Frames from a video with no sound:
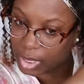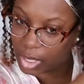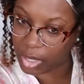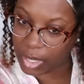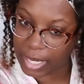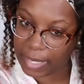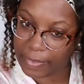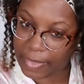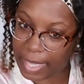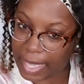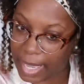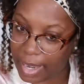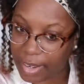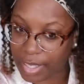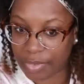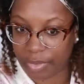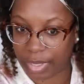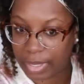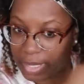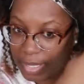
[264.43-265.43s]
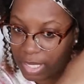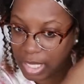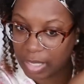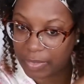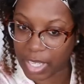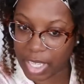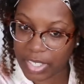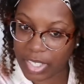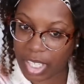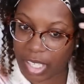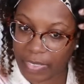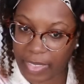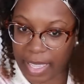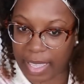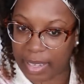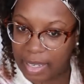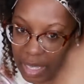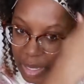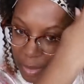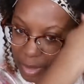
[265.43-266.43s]
Okay, the hair is really soft. Y'all saw
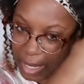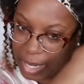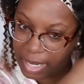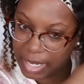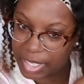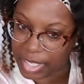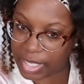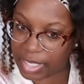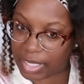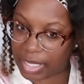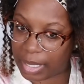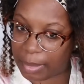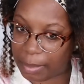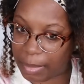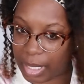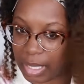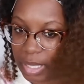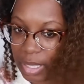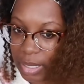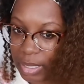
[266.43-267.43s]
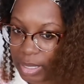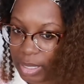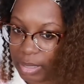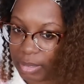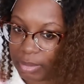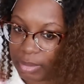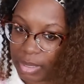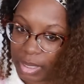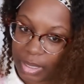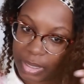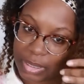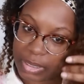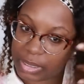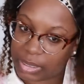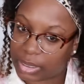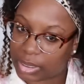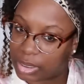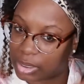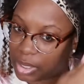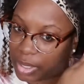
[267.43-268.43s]
that? How it kind of just immediately
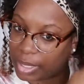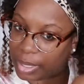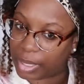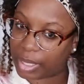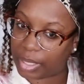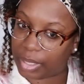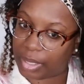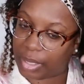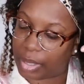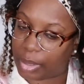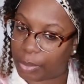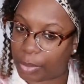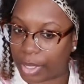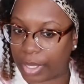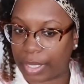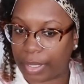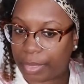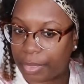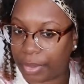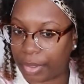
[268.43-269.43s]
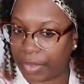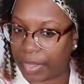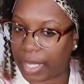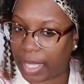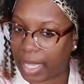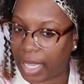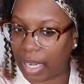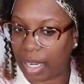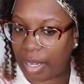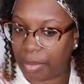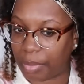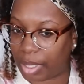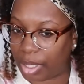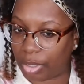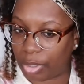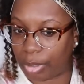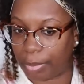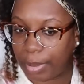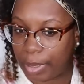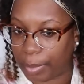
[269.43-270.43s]
started, you know, working through the hair with a
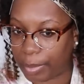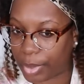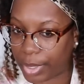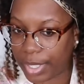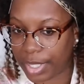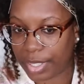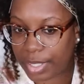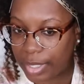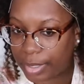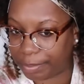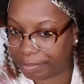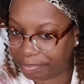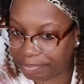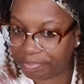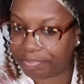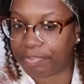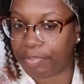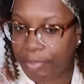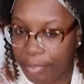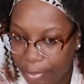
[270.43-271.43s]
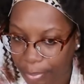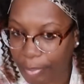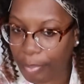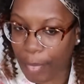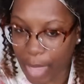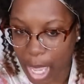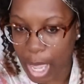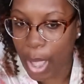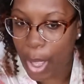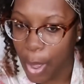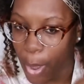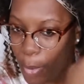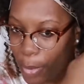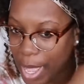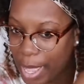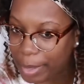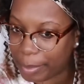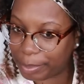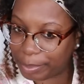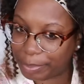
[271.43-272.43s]
little bit of moisture.
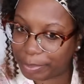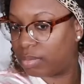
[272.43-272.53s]
Okay.